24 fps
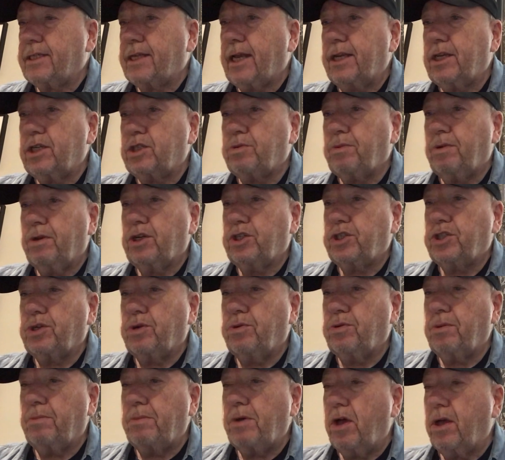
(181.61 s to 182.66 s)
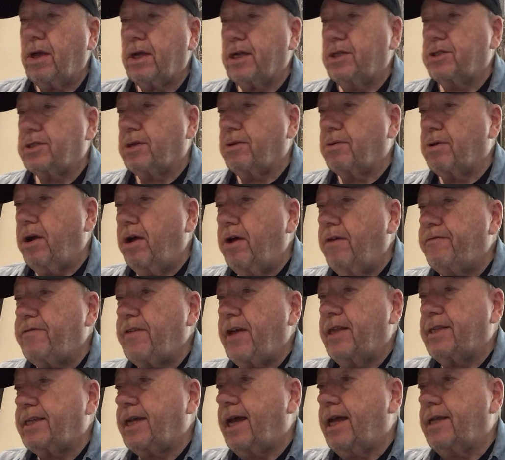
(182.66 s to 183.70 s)
I just want to show them all because they're all
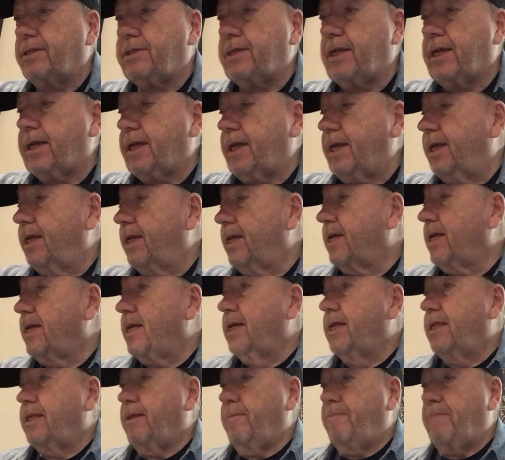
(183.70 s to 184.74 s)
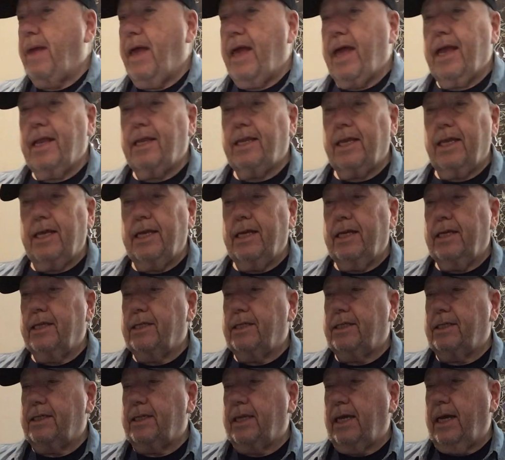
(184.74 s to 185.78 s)
fantastic. The band
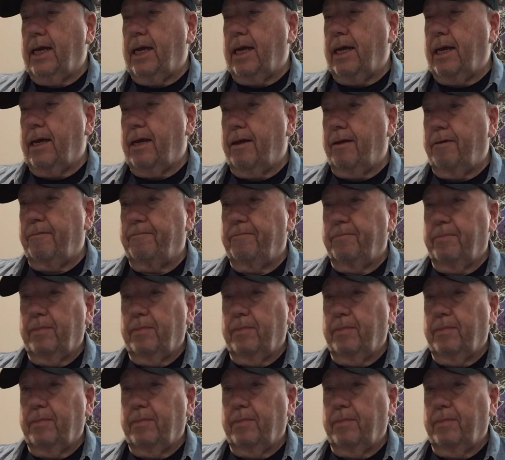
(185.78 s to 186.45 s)
is The